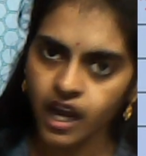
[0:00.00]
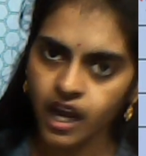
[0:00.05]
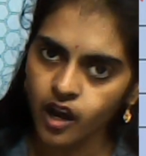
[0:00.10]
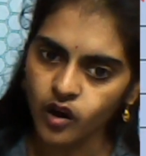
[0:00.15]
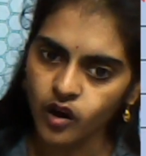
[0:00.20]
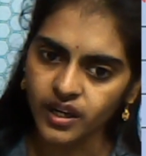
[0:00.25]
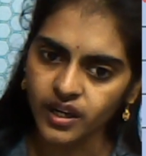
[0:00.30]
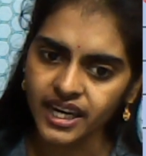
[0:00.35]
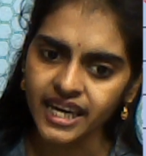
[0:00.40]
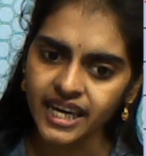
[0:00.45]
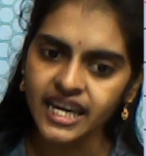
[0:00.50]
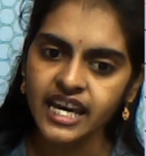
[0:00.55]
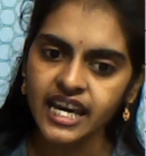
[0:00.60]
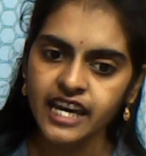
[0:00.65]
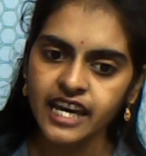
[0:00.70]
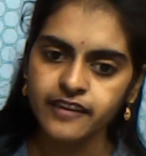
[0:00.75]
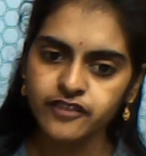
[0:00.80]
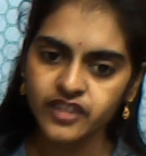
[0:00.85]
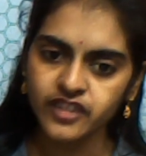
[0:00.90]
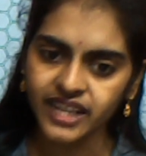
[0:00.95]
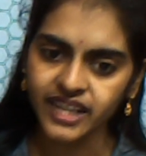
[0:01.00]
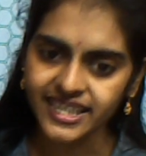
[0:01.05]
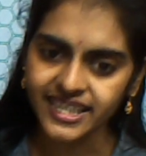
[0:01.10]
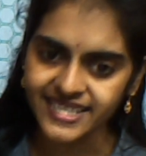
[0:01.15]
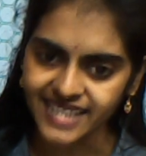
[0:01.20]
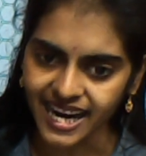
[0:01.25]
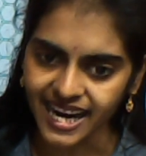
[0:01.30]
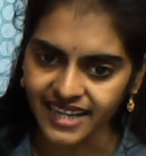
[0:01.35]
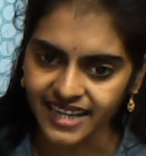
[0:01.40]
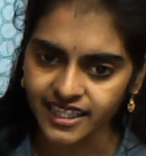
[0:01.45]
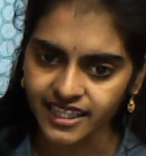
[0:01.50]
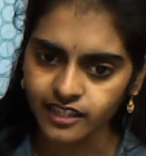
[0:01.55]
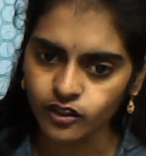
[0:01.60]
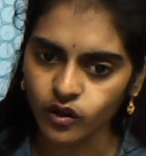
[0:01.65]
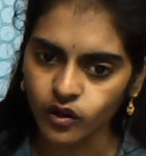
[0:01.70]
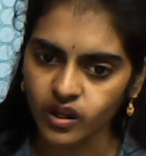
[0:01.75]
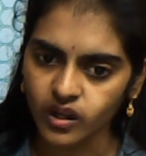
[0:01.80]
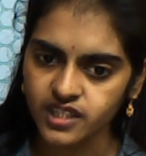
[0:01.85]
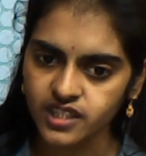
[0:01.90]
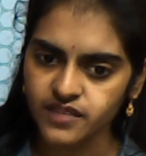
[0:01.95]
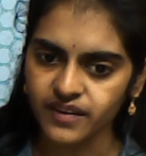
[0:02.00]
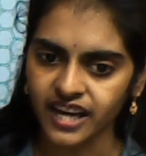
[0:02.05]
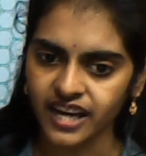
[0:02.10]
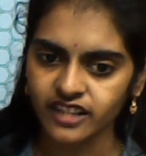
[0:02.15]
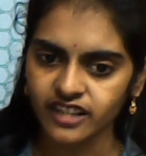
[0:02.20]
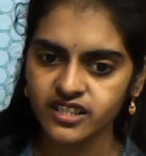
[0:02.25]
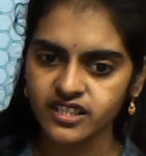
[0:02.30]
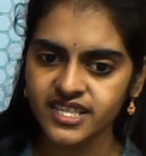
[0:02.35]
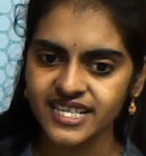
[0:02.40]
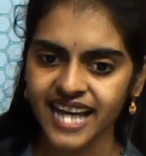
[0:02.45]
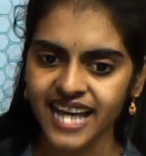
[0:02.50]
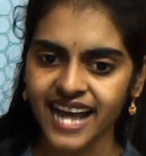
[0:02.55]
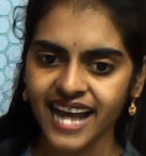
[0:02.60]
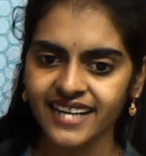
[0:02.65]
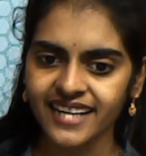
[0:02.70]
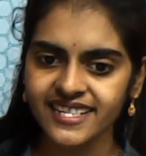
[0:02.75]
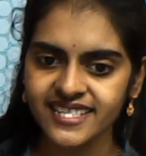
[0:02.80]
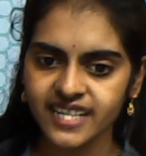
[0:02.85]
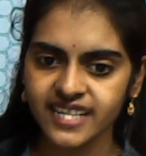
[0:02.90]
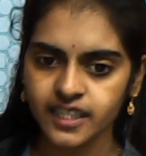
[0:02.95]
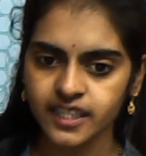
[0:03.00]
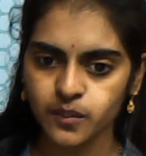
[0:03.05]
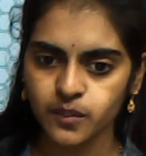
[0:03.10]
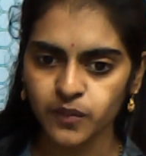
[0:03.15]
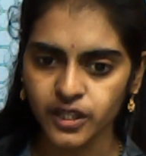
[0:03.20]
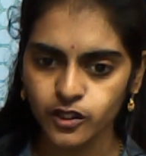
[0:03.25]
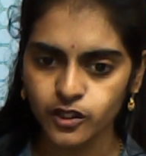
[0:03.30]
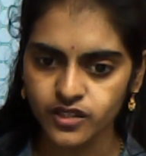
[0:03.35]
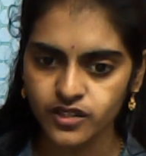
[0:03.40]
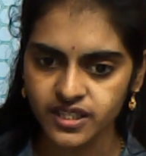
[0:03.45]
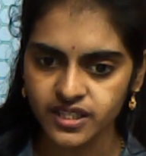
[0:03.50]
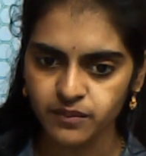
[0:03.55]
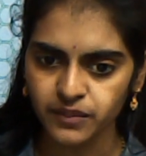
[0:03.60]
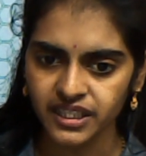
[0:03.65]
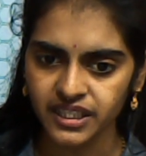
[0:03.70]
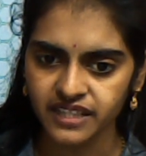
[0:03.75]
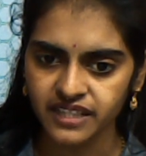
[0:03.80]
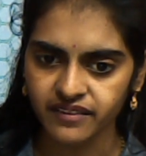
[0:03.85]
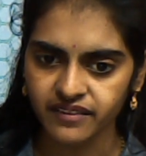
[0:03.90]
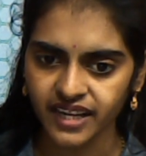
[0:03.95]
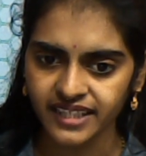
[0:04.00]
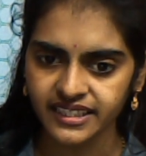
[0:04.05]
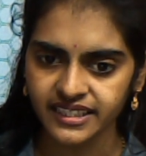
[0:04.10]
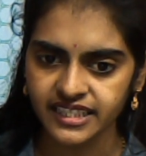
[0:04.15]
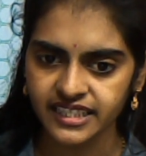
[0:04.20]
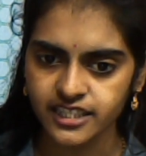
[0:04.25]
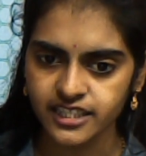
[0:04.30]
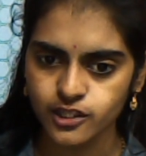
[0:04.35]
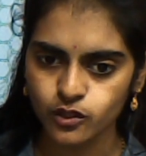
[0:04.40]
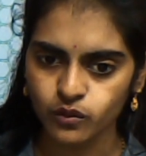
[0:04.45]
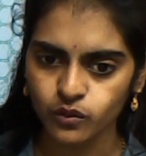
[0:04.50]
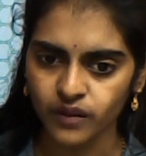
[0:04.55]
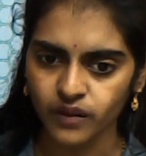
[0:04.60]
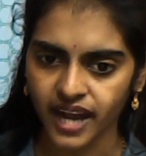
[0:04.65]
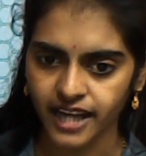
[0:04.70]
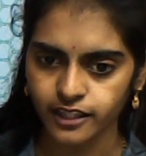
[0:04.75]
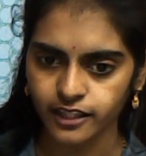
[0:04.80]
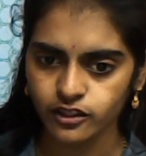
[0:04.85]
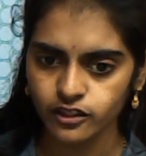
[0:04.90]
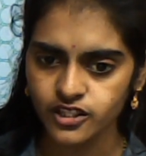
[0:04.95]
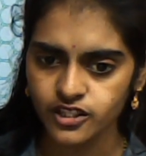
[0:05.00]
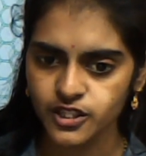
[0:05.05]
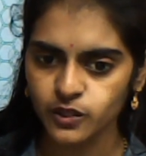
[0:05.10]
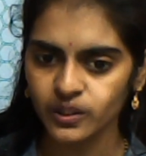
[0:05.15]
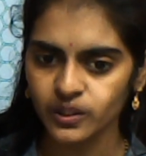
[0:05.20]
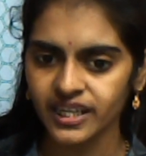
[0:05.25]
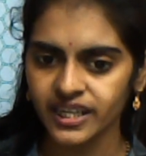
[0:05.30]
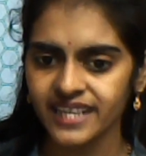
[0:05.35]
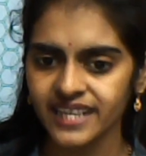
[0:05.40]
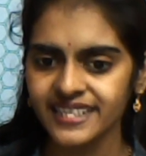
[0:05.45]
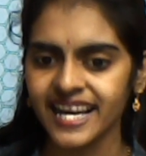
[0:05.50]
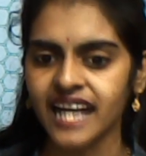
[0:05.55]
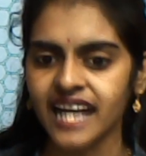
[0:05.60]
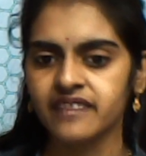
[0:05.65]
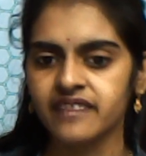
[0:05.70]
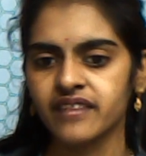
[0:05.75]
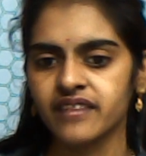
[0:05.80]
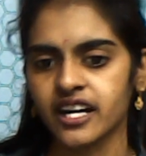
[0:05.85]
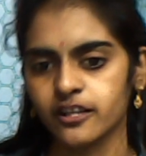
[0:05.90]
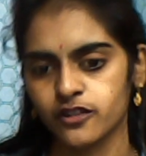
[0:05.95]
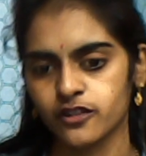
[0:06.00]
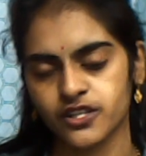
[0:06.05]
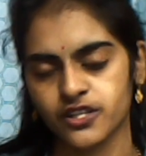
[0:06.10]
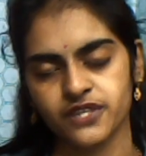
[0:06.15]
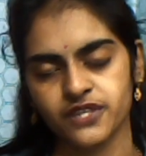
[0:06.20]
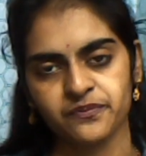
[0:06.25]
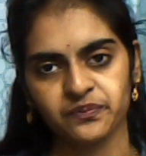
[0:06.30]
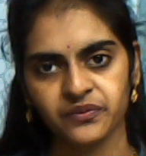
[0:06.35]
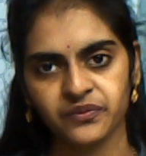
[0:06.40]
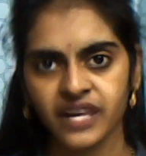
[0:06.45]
Okay, if you get sine and cos values, tan is nothing but you simply divide these two values, you will get tan values.